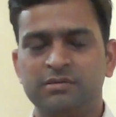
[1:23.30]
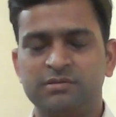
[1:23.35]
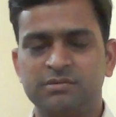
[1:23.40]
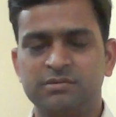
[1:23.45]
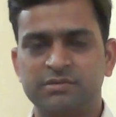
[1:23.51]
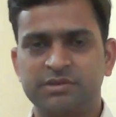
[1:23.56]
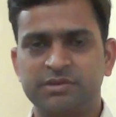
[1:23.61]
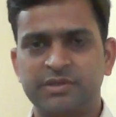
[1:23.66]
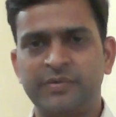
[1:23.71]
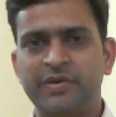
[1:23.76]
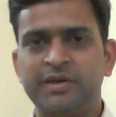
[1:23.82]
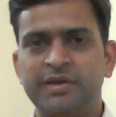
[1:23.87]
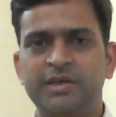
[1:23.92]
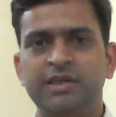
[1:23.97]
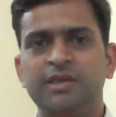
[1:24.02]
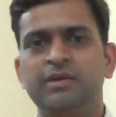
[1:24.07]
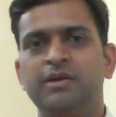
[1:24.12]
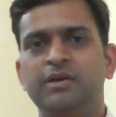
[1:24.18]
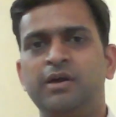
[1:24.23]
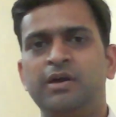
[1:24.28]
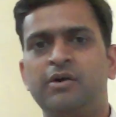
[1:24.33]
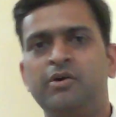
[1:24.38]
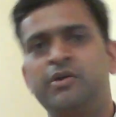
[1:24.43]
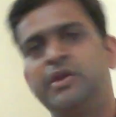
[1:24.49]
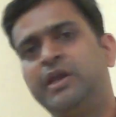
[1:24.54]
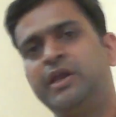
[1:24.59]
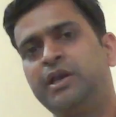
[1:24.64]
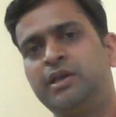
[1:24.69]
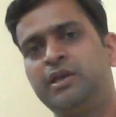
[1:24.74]
70 or
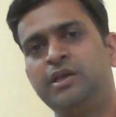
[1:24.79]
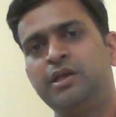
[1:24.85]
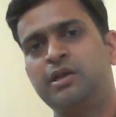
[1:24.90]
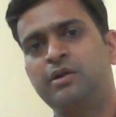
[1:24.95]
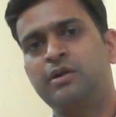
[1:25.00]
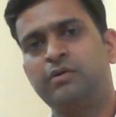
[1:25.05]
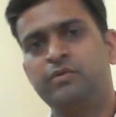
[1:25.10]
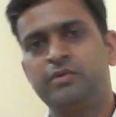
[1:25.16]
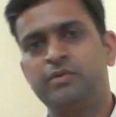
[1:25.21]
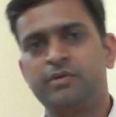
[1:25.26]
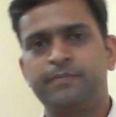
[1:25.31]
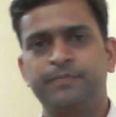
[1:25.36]
80 around,